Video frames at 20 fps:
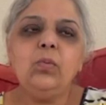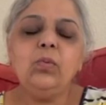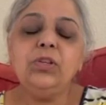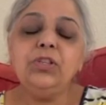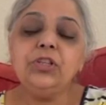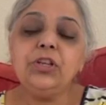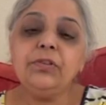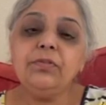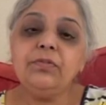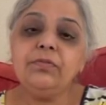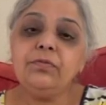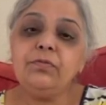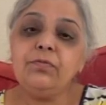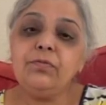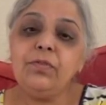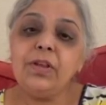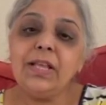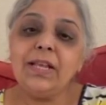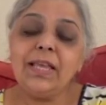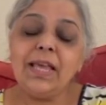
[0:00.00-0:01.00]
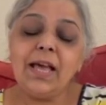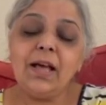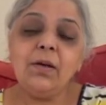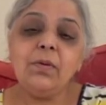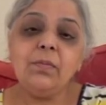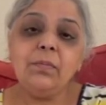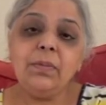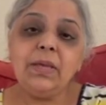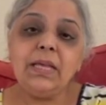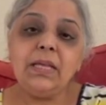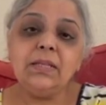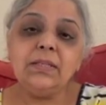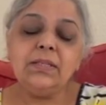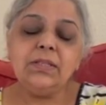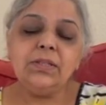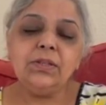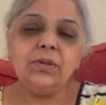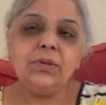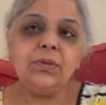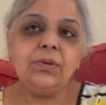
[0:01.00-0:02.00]
which have really helped me
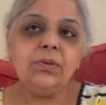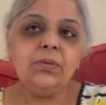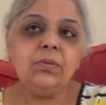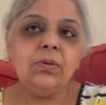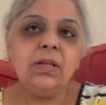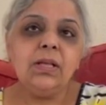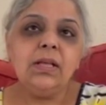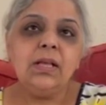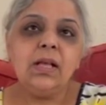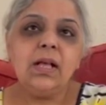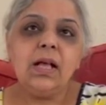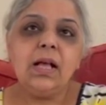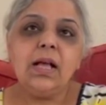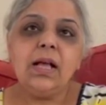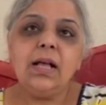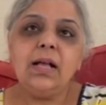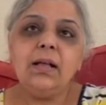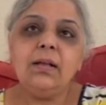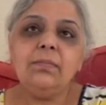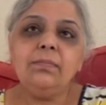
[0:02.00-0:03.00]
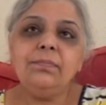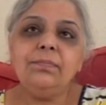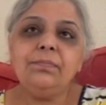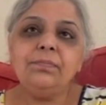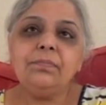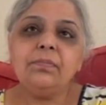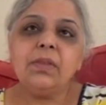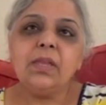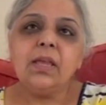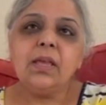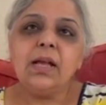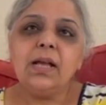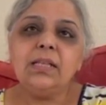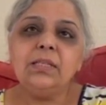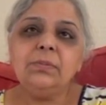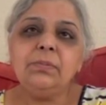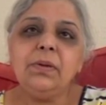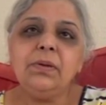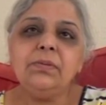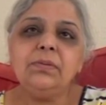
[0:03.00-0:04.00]
to, I
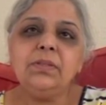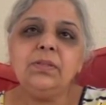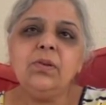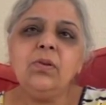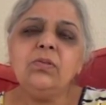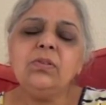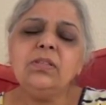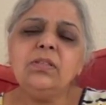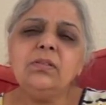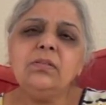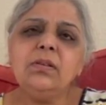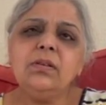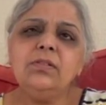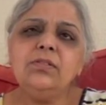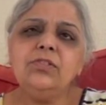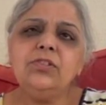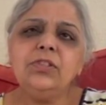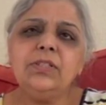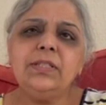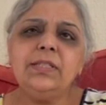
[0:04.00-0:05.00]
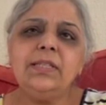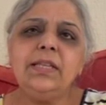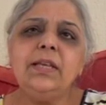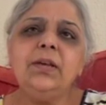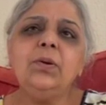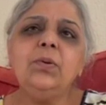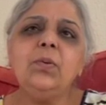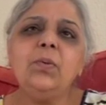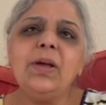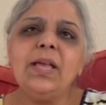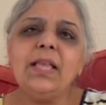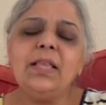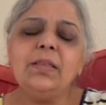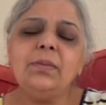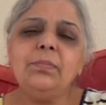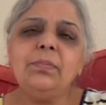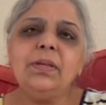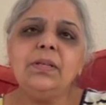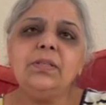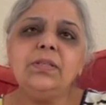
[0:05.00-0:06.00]
suppose, not just deal with,
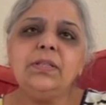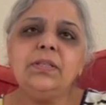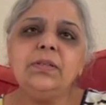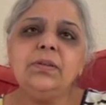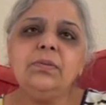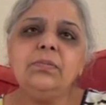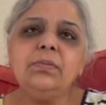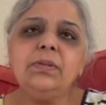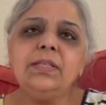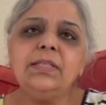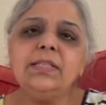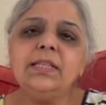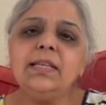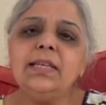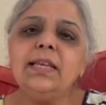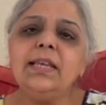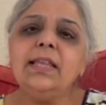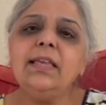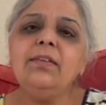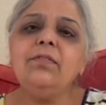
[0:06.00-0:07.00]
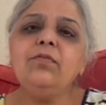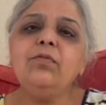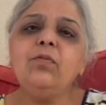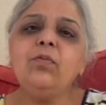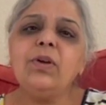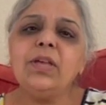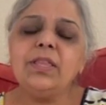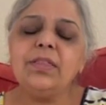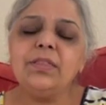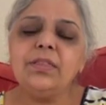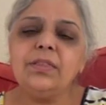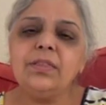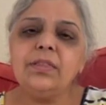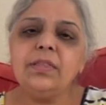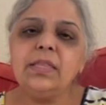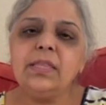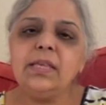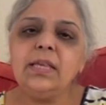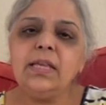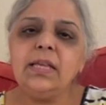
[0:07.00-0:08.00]
but to live with
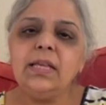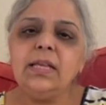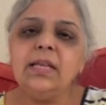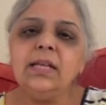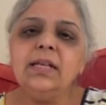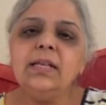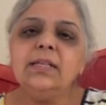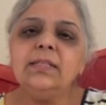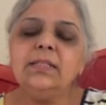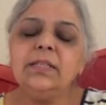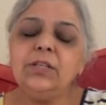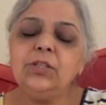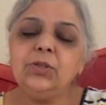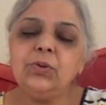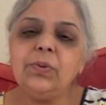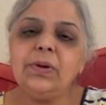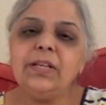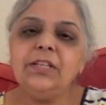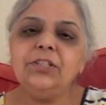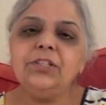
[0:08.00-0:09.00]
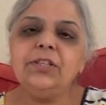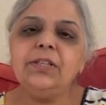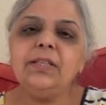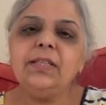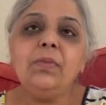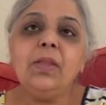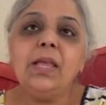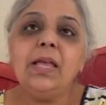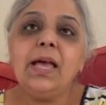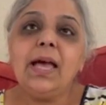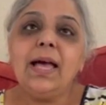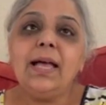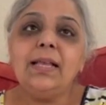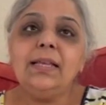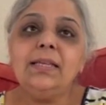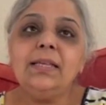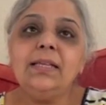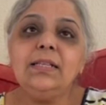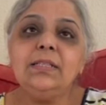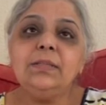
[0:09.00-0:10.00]
the situation.
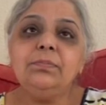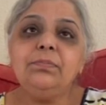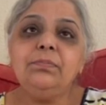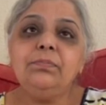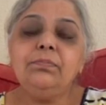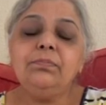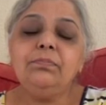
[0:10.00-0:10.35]
And it's